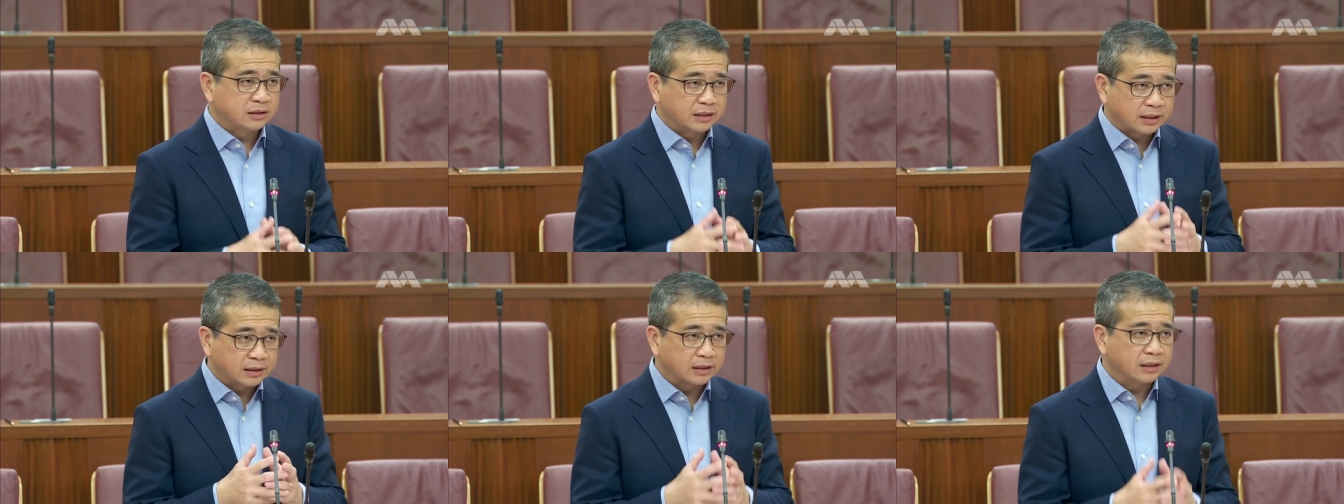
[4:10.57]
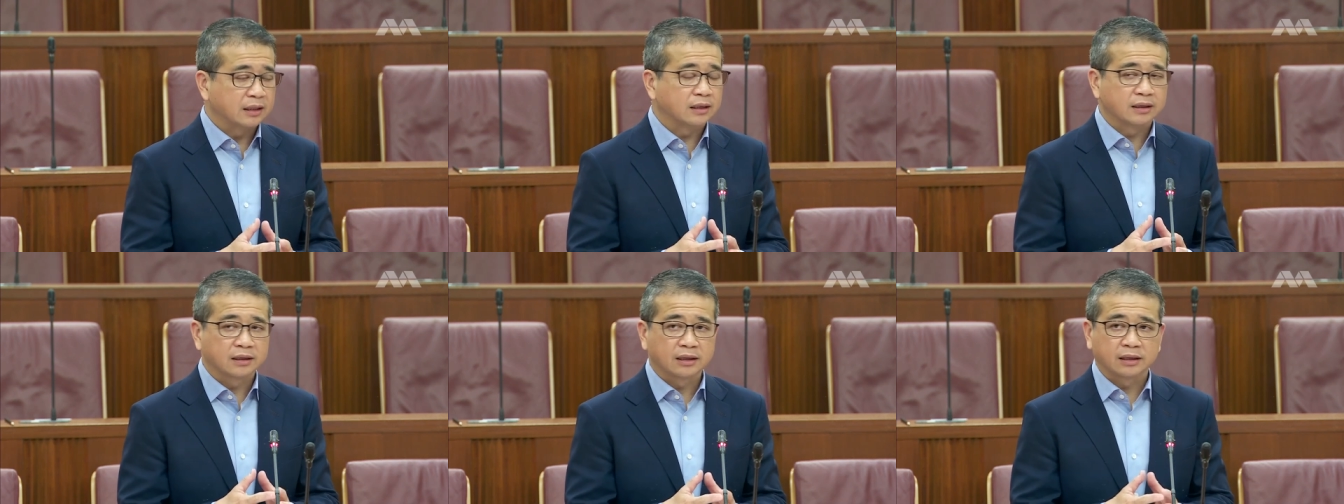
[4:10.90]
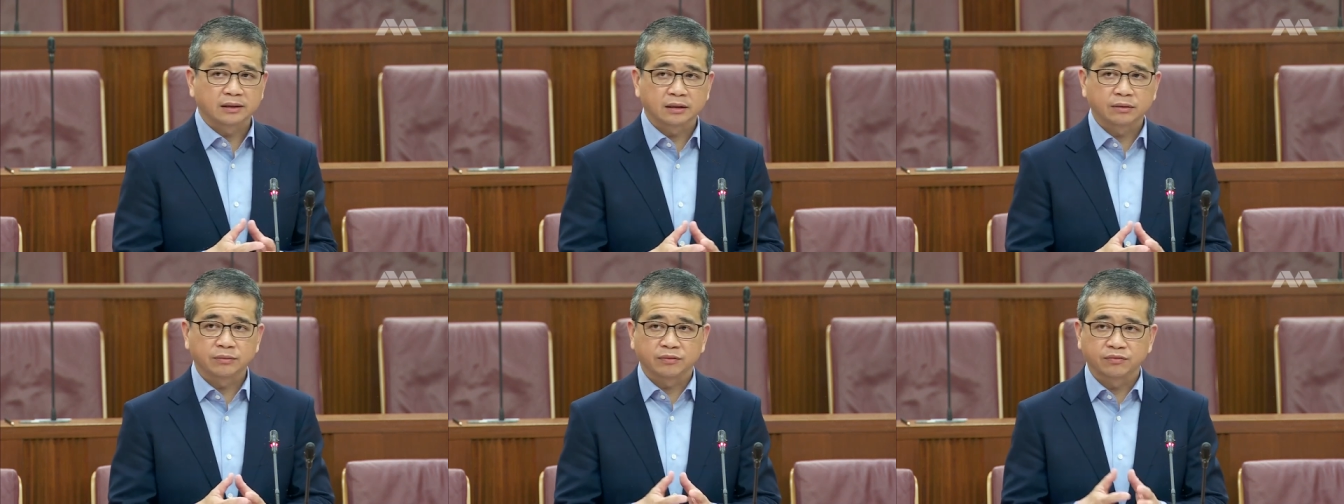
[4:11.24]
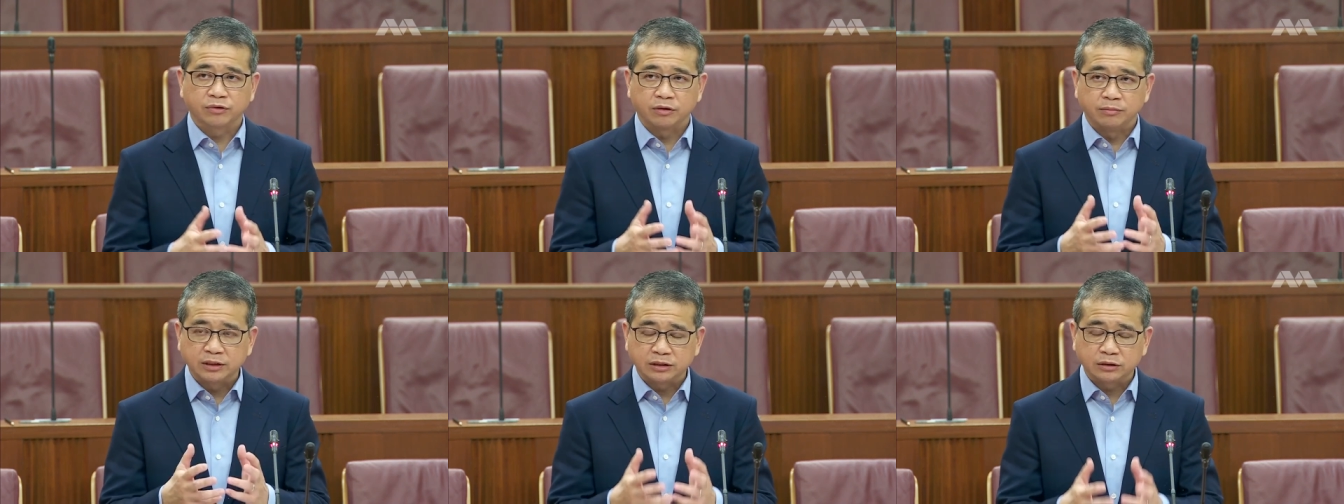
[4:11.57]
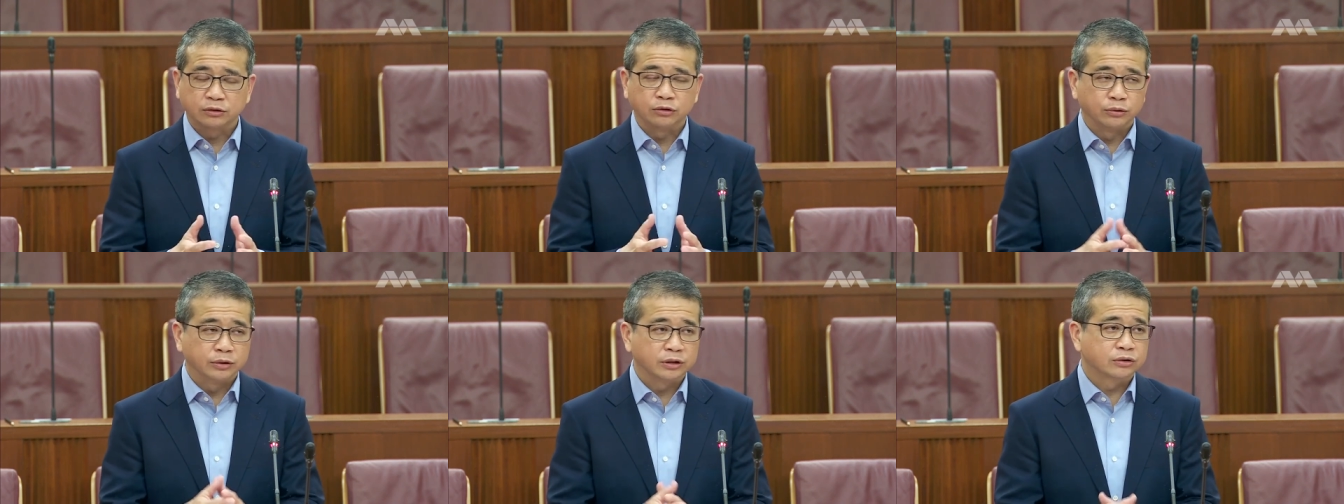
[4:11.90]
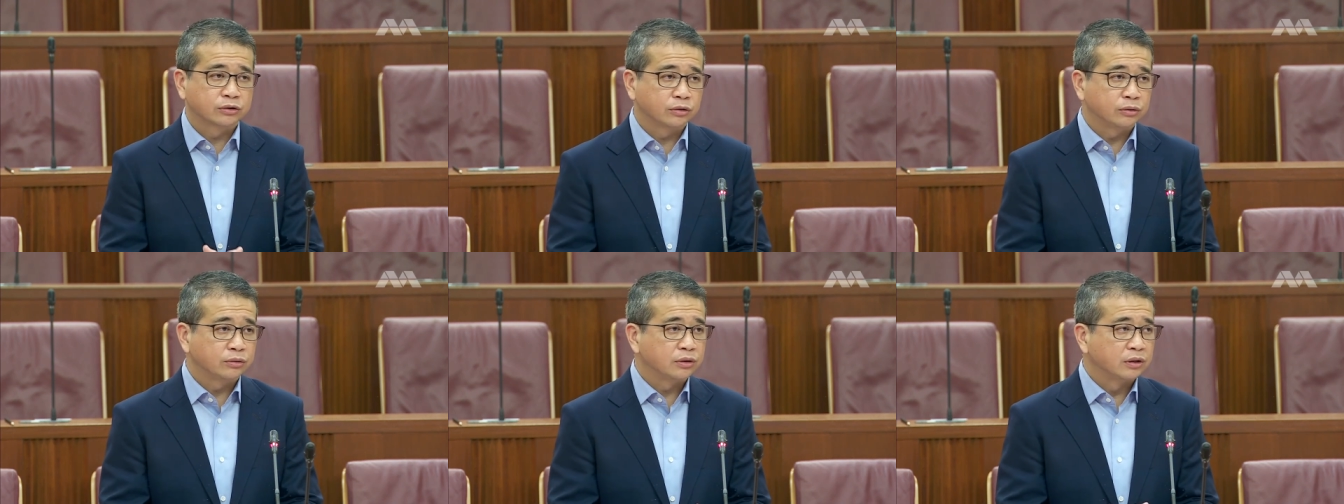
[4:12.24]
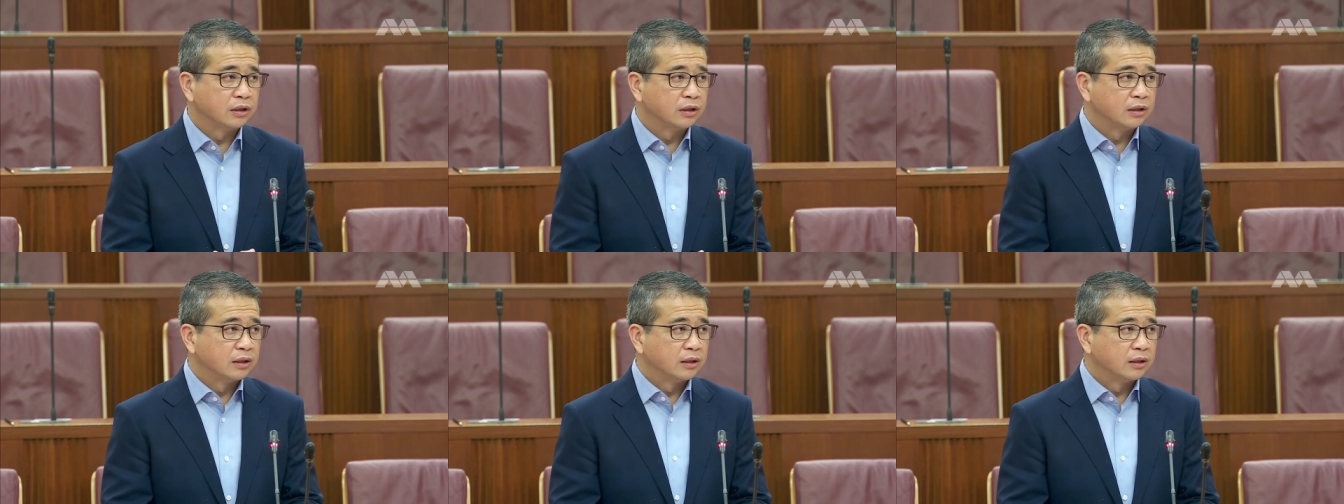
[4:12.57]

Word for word: Certainly, I think we've committed to doing so